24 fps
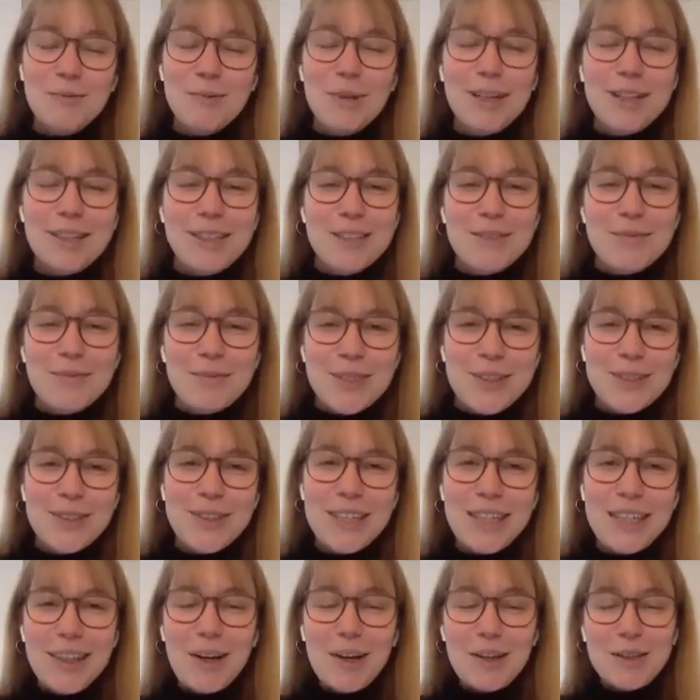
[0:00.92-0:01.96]
Welcome to
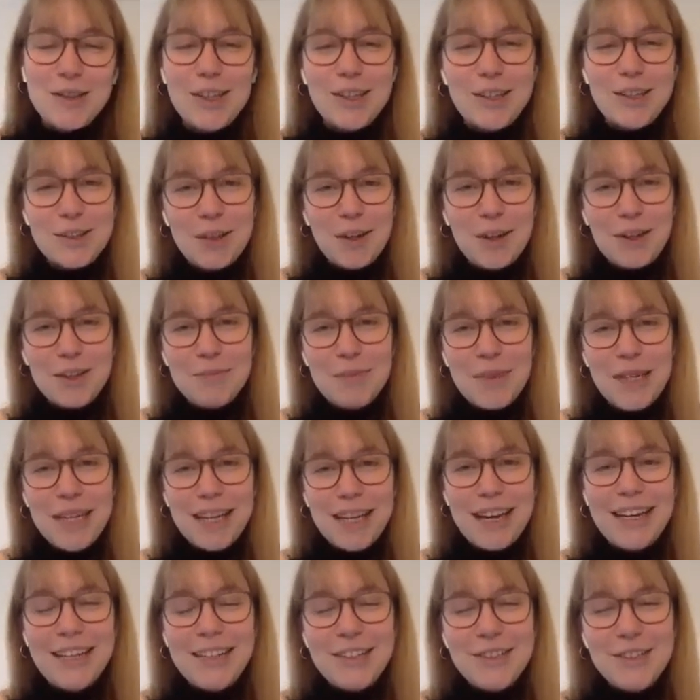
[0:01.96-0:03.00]
the Lockdown
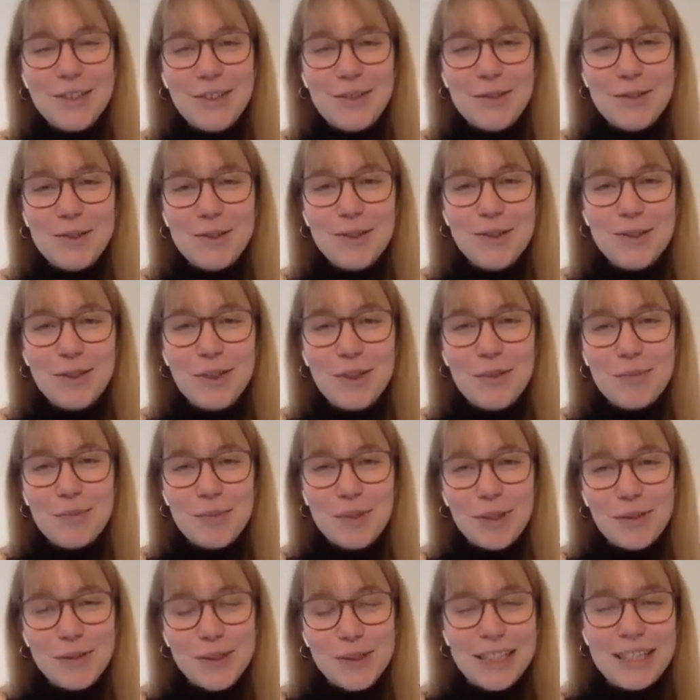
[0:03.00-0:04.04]
Economy, a social
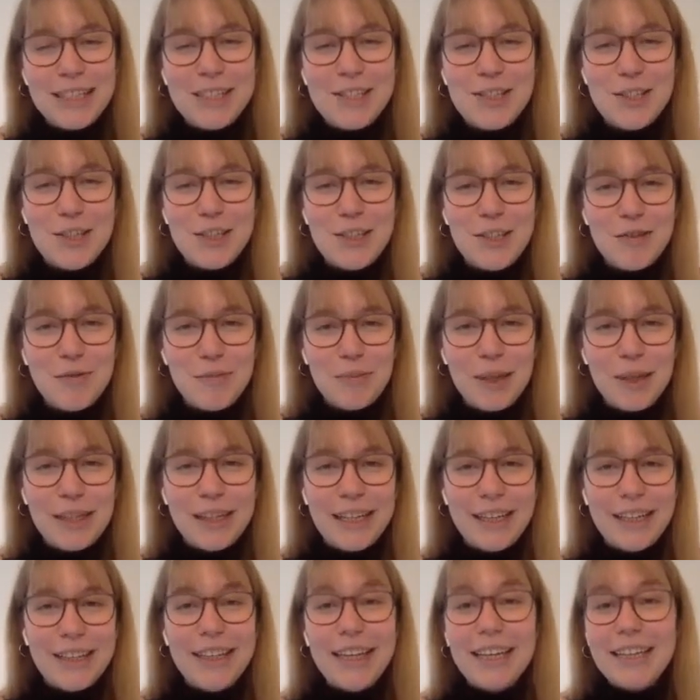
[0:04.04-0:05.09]
non-profit initiative by
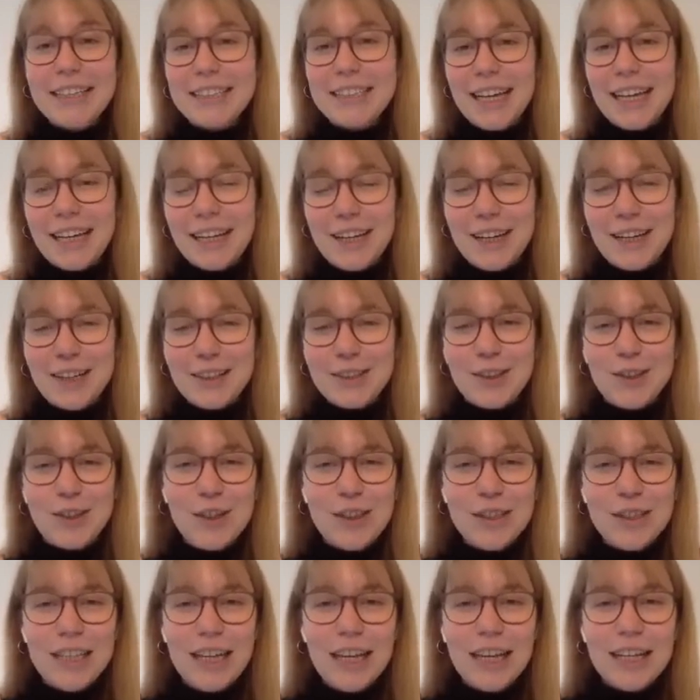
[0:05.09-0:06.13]
the think tank
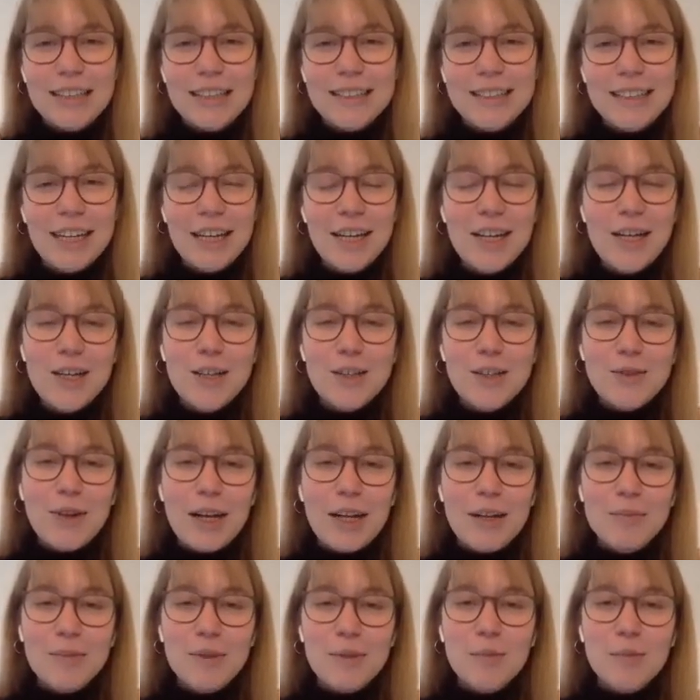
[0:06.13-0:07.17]
AlterContacts to
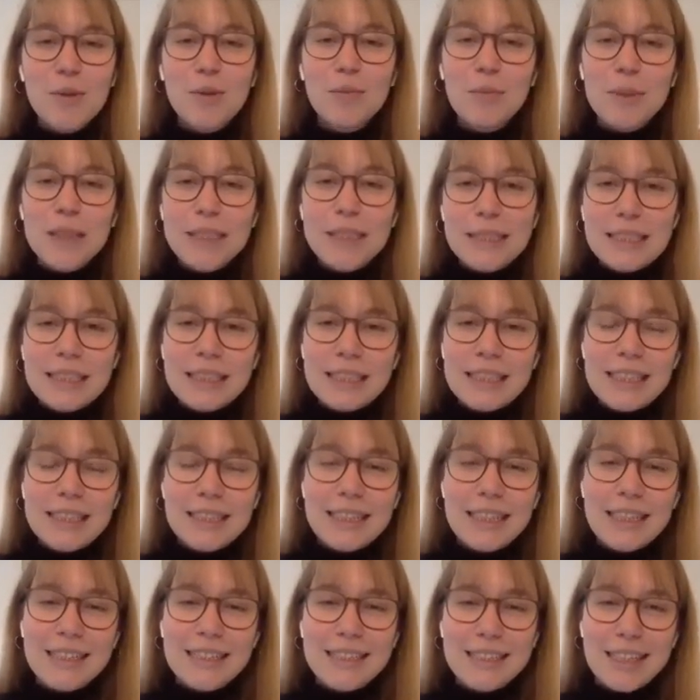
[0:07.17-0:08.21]
help small
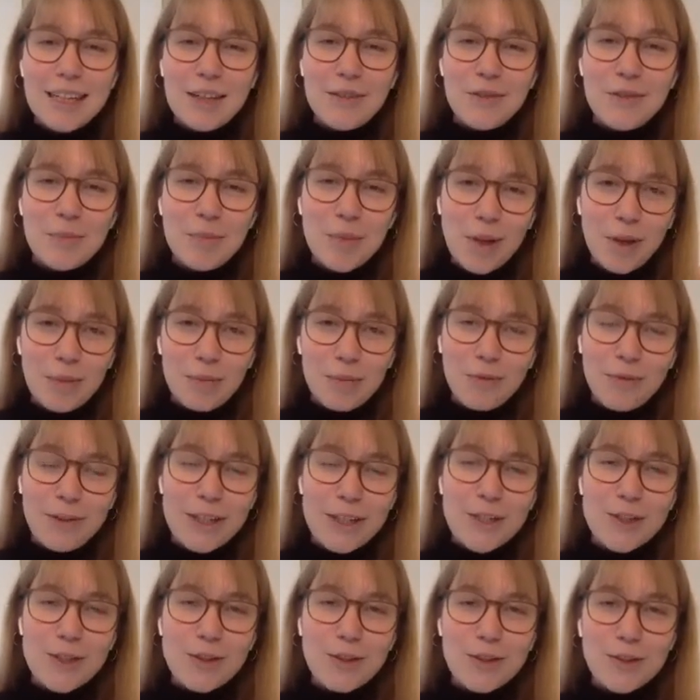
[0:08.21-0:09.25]
businesses and self-employed
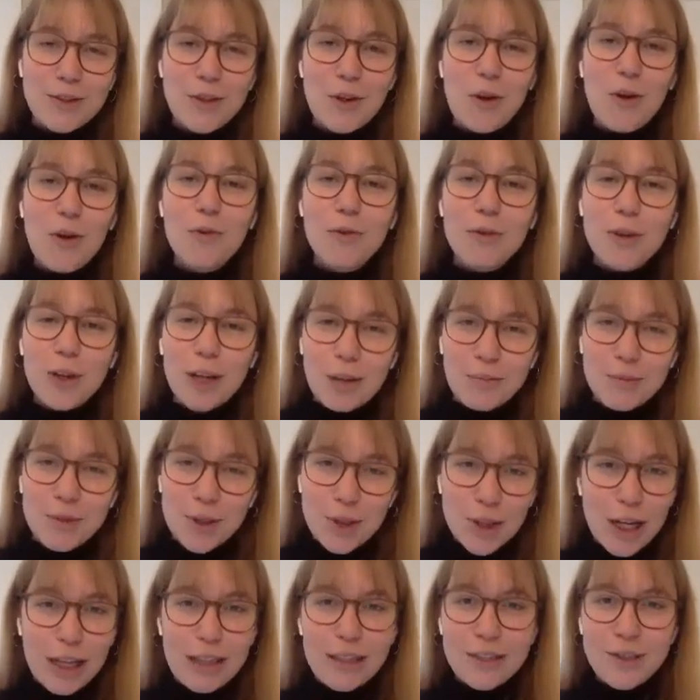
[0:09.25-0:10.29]
professionals overcome the
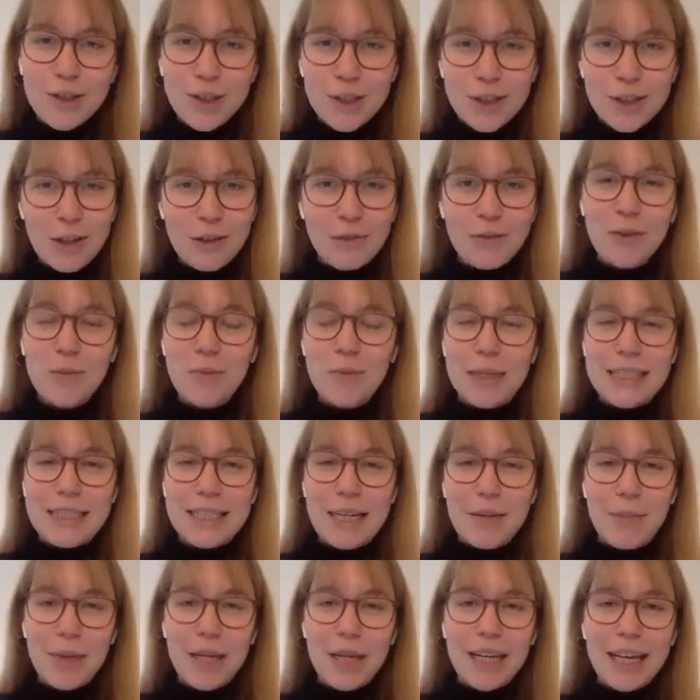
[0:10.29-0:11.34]
challenges of the
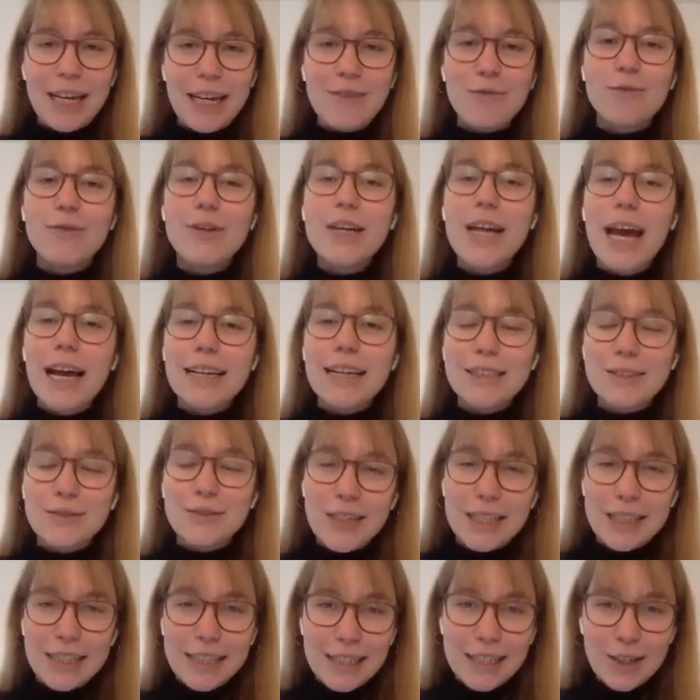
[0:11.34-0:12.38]
pandemic and
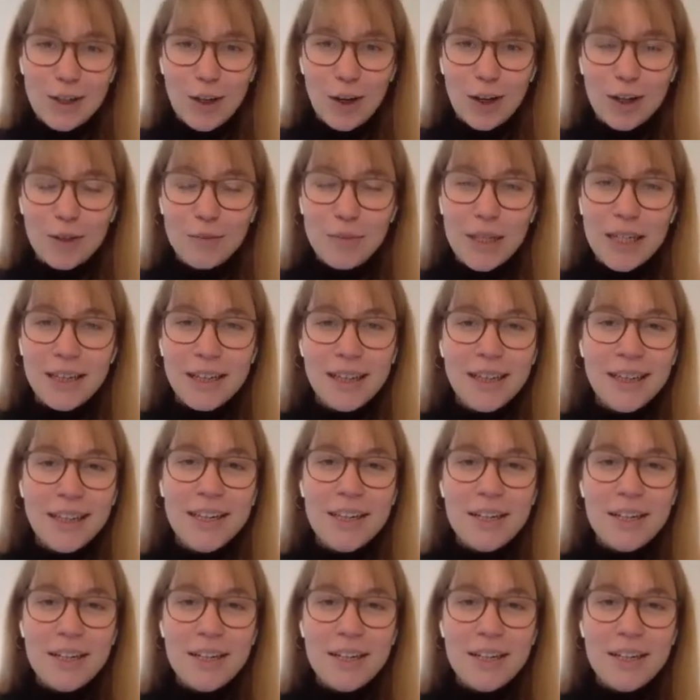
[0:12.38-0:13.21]
reactivate the economy.